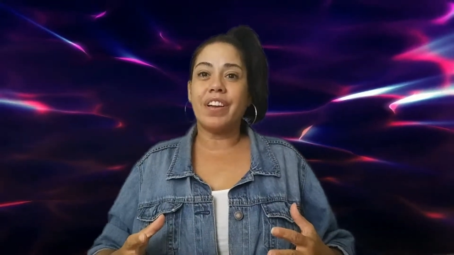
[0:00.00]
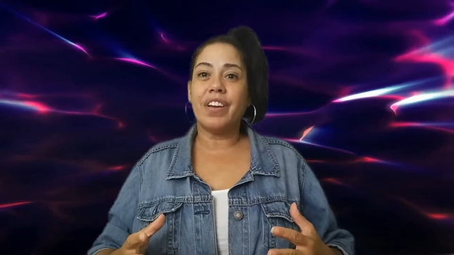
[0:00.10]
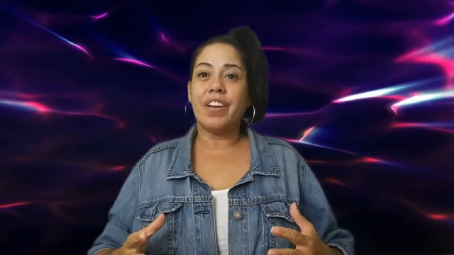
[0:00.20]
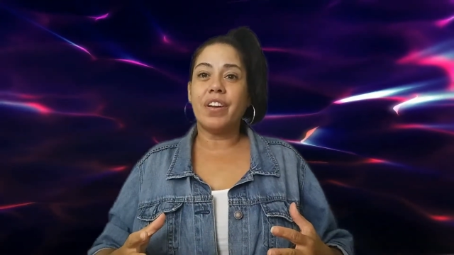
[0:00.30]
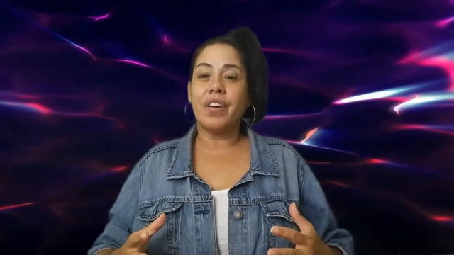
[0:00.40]

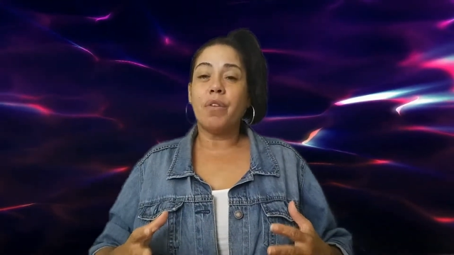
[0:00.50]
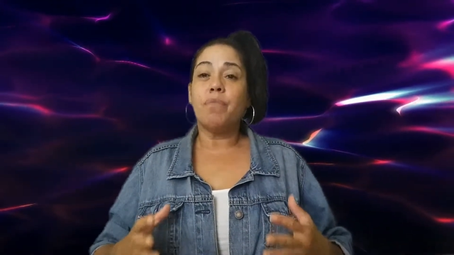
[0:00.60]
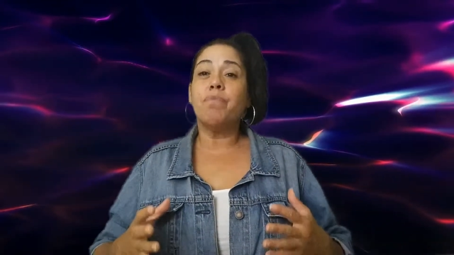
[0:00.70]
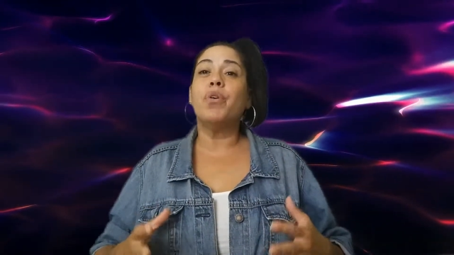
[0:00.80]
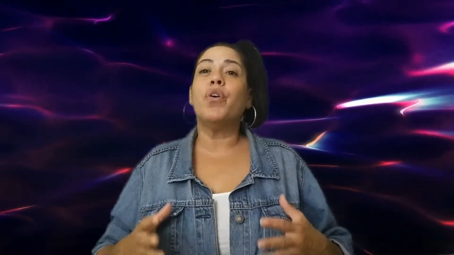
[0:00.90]
Take your
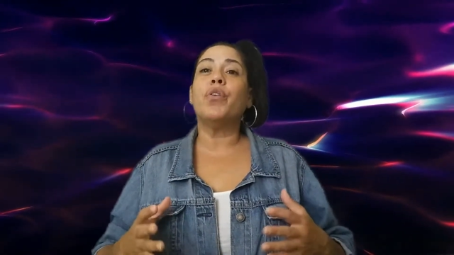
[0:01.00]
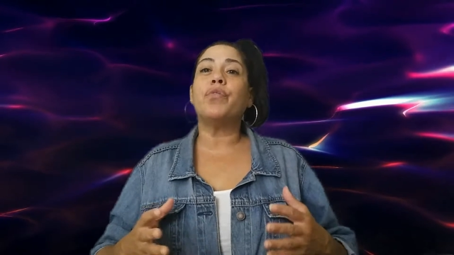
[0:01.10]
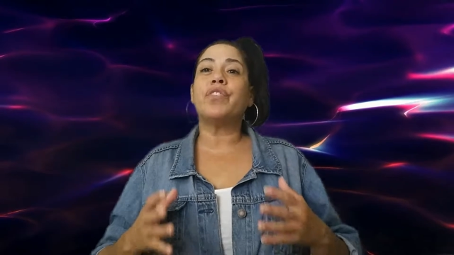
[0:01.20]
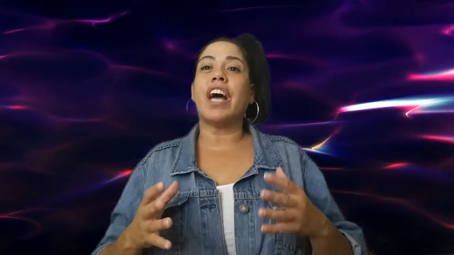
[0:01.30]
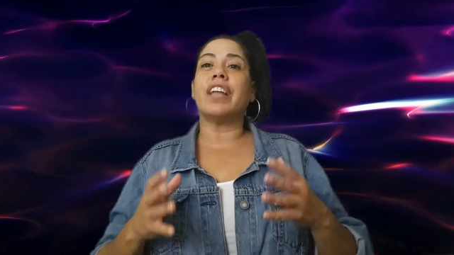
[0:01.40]
time if
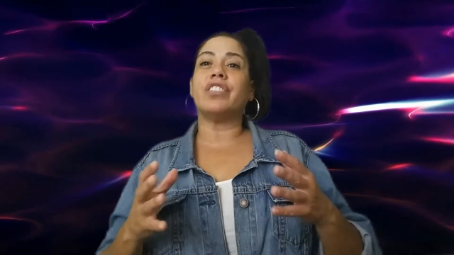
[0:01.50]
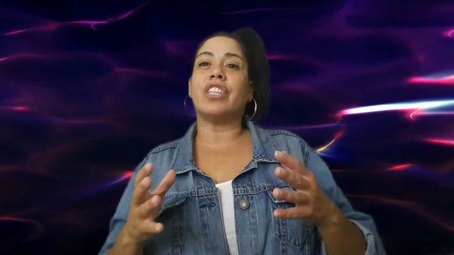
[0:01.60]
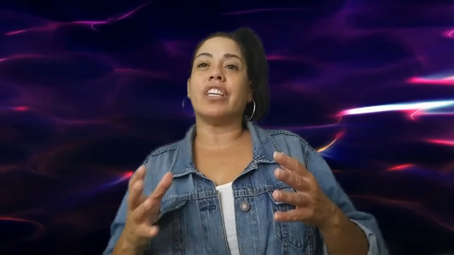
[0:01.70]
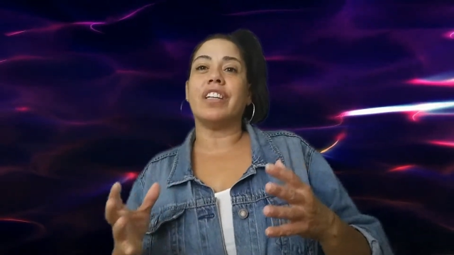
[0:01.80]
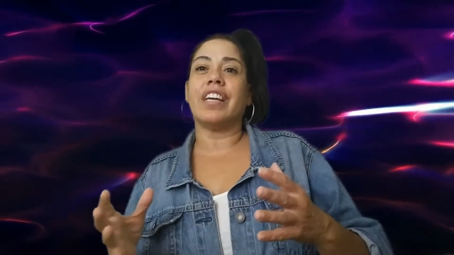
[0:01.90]
you have
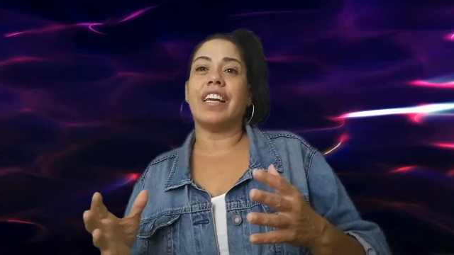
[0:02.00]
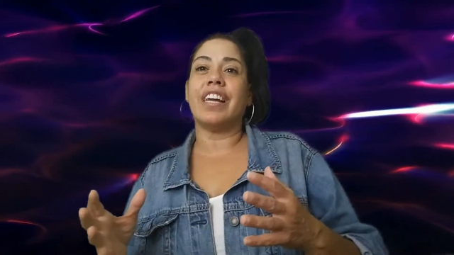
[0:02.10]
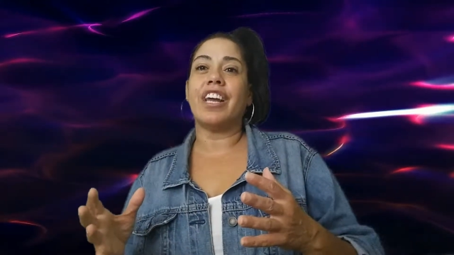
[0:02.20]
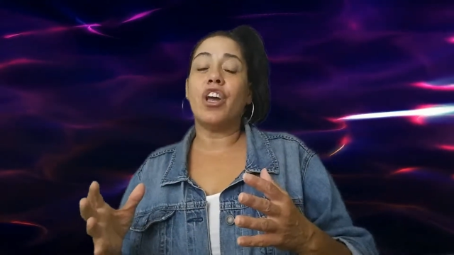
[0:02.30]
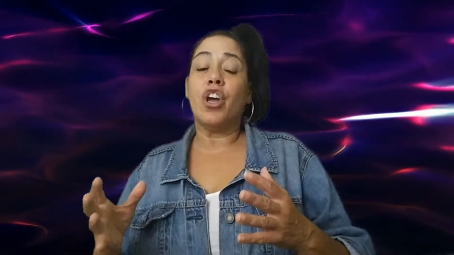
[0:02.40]
to,
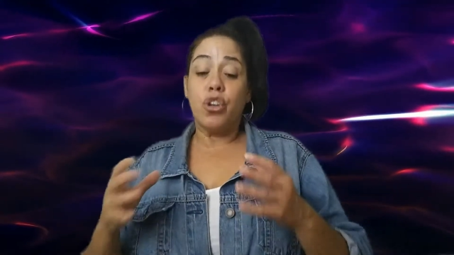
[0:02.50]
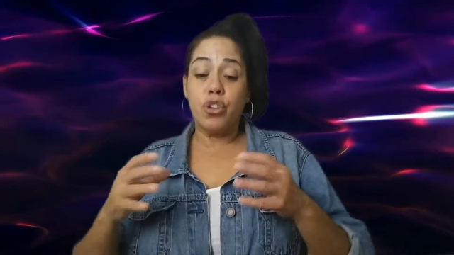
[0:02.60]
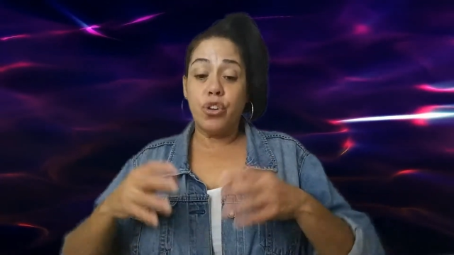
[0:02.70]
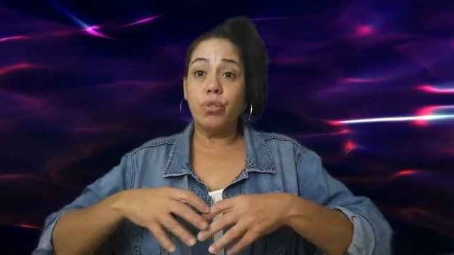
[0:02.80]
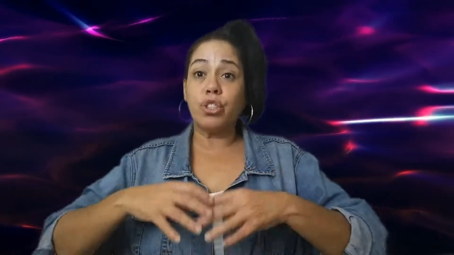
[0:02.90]
but don't
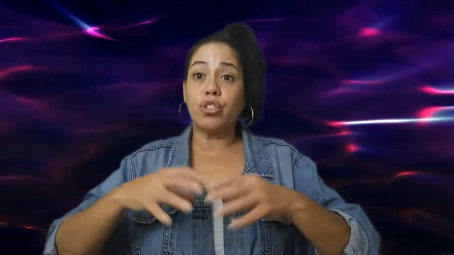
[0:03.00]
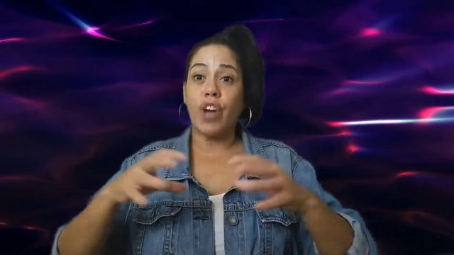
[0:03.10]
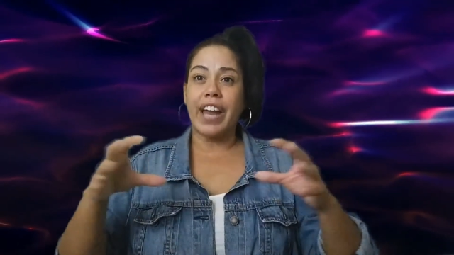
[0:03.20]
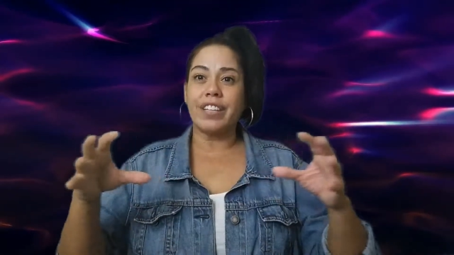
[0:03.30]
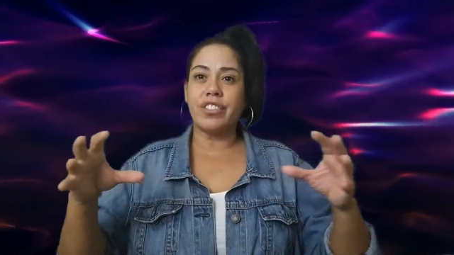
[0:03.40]

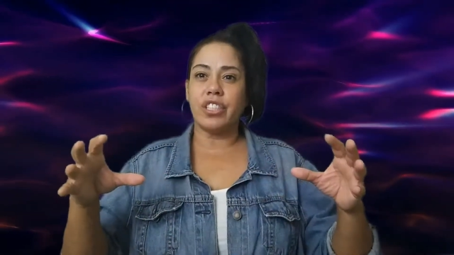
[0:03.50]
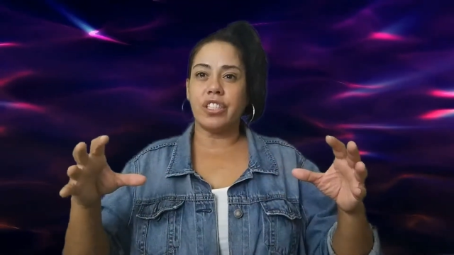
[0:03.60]
stop.